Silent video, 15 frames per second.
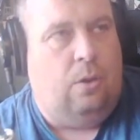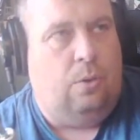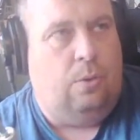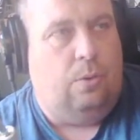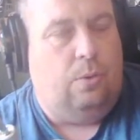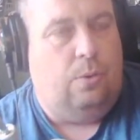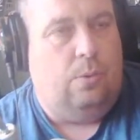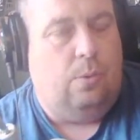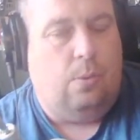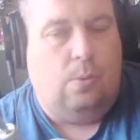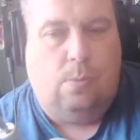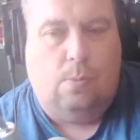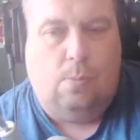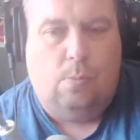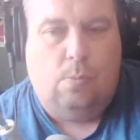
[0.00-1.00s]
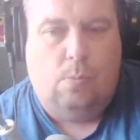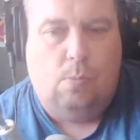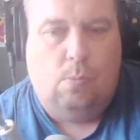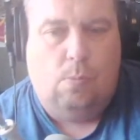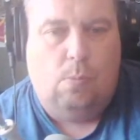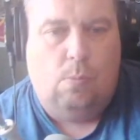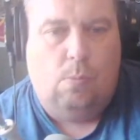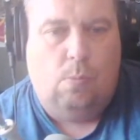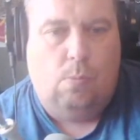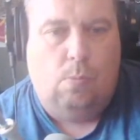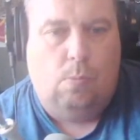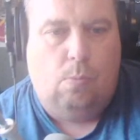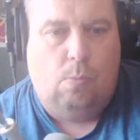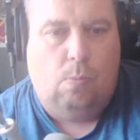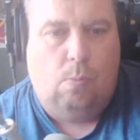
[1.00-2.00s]

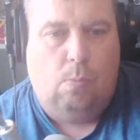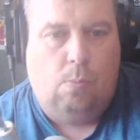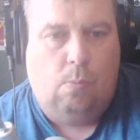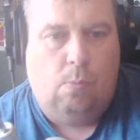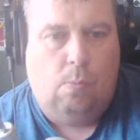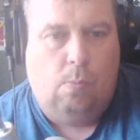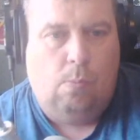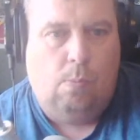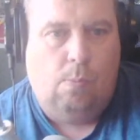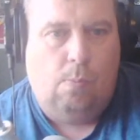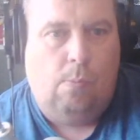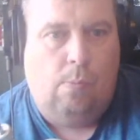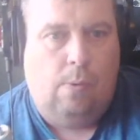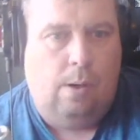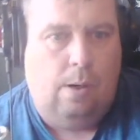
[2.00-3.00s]
(silent)